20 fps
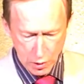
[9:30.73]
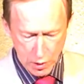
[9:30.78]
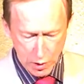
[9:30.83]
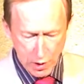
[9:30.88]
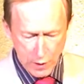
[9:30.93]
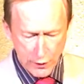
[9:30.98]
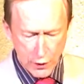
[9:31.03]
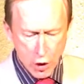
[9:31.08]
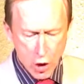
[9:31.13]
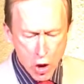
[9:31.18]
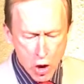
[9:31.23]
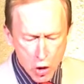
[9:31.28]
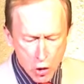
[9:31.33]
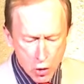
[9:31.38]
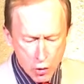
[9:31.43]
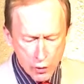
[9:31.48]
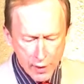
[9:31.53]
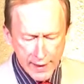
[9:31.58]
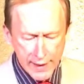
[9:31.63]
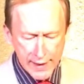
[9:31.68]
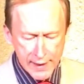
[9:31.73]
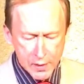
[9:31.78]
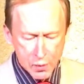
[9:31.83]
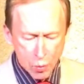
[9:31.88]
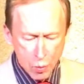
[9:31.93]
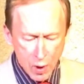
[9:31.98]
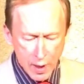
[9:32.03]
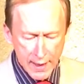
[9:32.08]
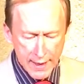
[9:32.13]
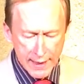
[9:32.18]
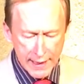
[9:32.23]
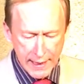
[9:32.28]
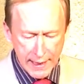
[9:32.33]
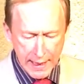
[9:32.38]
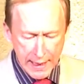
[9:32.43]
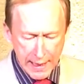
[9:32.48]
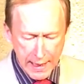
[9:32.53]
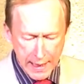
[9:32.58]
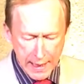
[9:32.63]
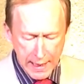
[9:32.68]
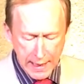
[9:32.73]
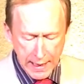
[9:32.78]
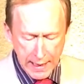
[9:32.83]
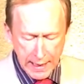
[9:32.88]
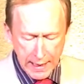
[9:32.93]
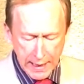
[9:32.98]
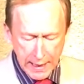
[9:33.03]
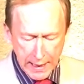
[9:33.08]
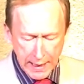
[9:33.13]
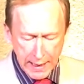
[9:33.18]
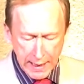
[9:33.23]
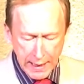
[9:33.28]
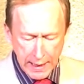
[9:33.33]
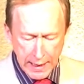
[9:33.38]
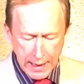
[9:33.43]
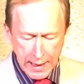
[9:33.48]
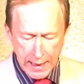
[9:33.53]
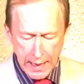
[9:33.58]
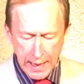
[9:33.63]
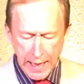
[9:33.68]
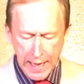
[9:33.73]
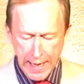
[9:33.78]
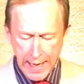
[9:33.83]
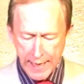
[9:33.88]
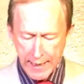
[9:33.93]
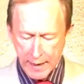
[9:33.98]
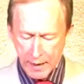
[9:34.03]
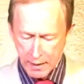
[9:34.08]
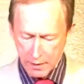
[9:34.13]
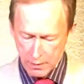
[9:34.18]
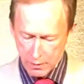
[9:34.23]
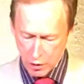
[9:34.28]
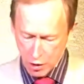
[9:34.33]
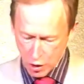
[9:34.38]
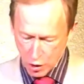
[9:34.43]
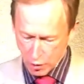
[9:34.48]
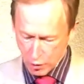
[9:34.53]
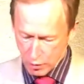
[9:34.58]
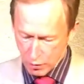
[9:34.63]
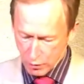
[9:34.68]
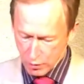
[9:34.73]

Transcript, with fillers: The who is what I know